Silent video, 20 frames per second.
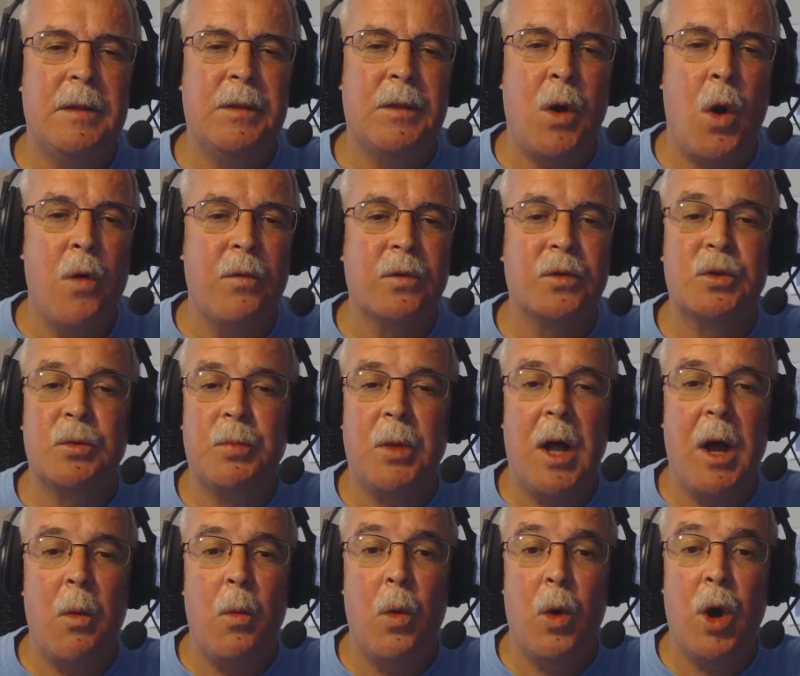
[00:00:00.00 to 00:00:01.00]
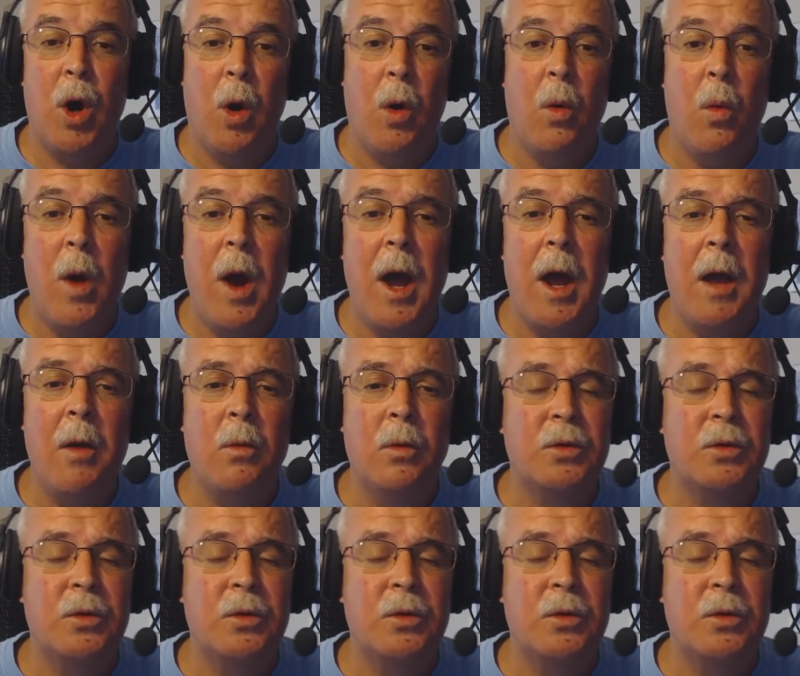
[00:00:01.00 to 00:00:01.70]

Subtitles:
The oversupply will go away.